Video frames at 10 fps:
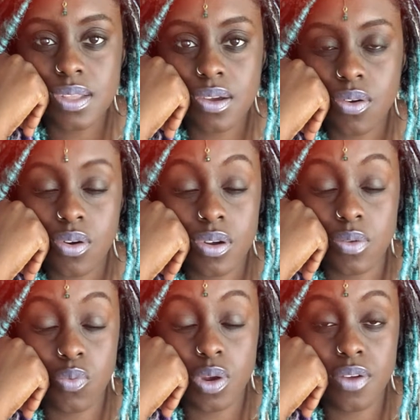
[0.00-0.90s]
or
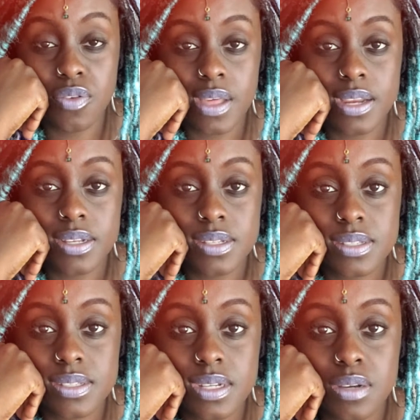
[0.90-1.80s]
whatever that is.